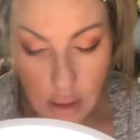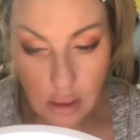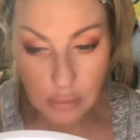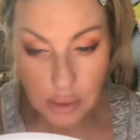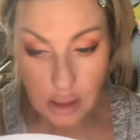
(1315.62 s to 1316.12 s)
a
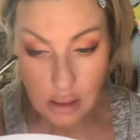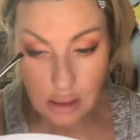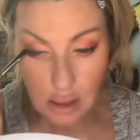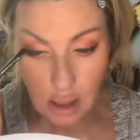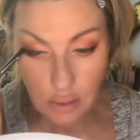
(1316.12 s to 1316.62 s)
little bit in
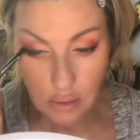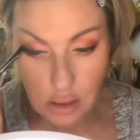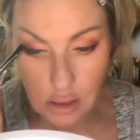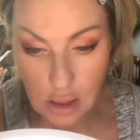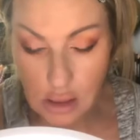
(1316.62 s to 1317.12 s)
this outer
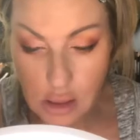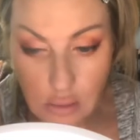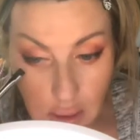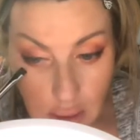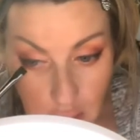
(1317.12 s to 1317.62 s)

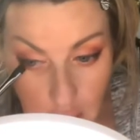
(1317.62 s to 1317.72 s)
section right